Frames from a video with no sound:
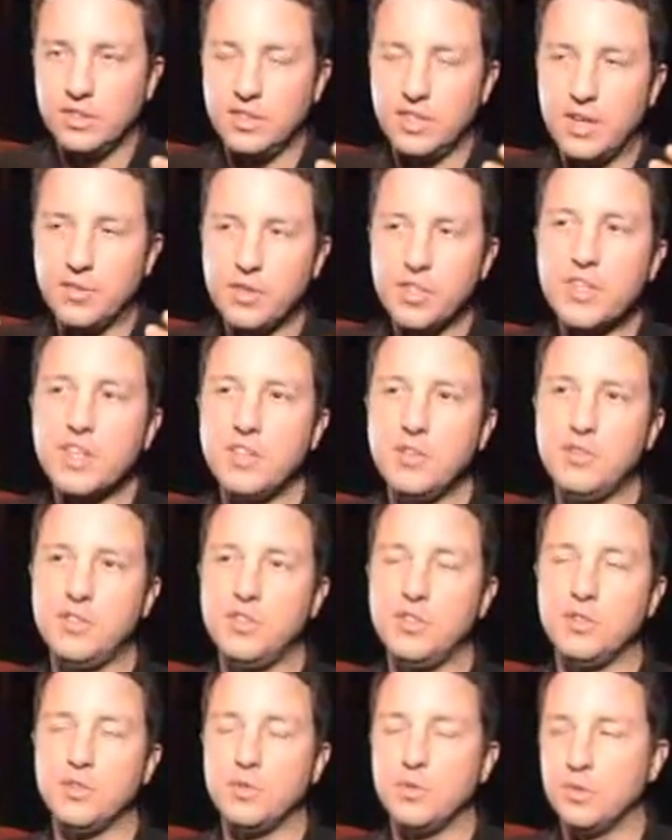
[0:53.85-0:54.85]
Everything you
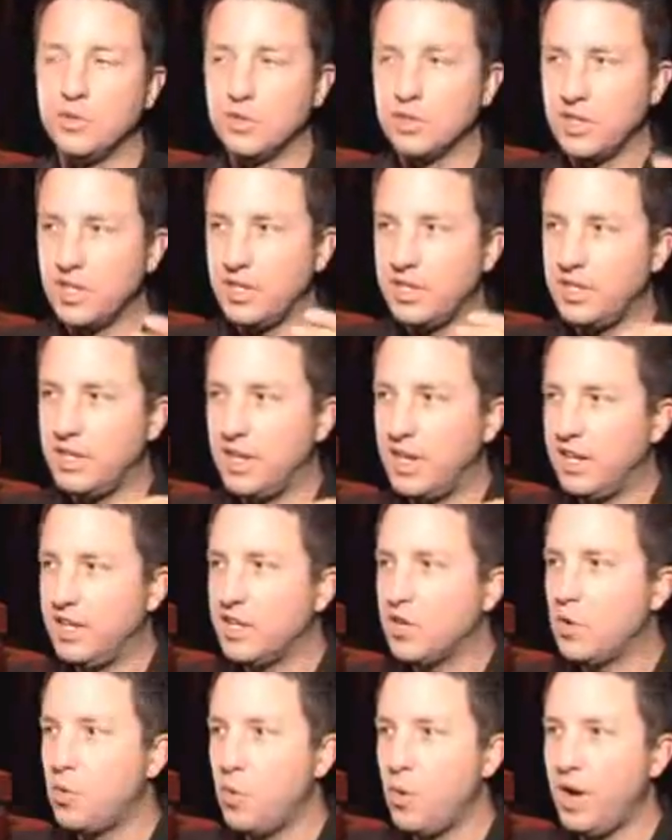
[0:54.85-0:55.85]
do, any
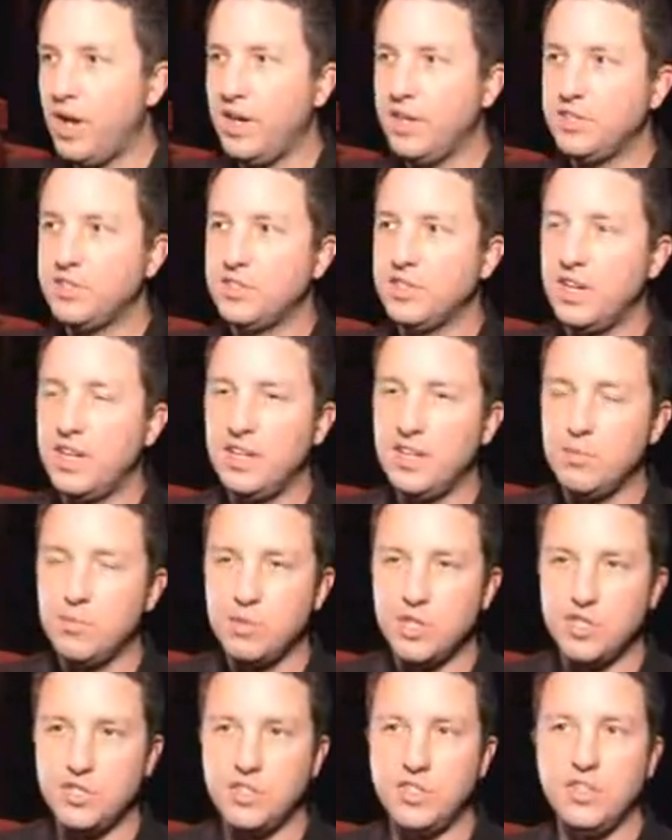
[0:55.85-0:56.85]
quest, any
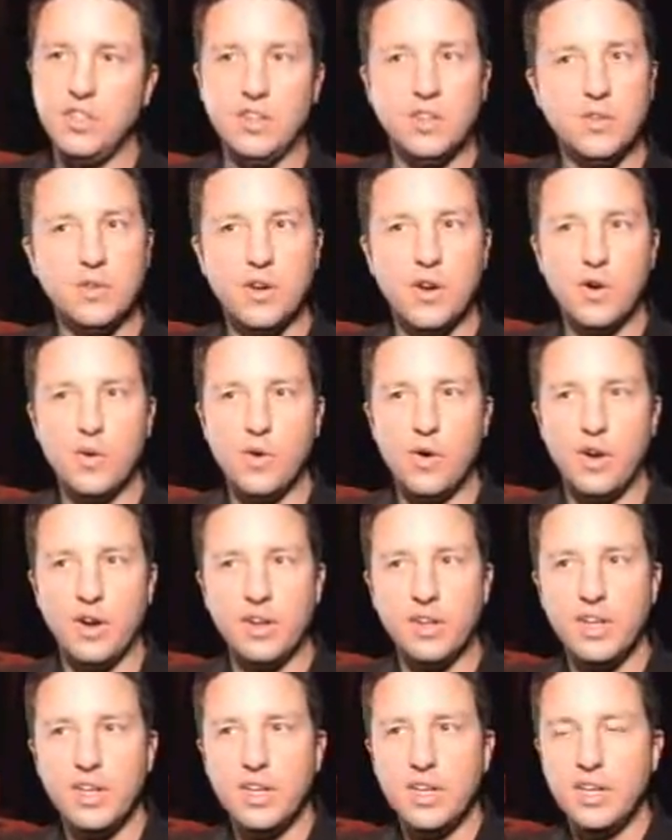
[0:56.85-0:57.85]
mission that you go on,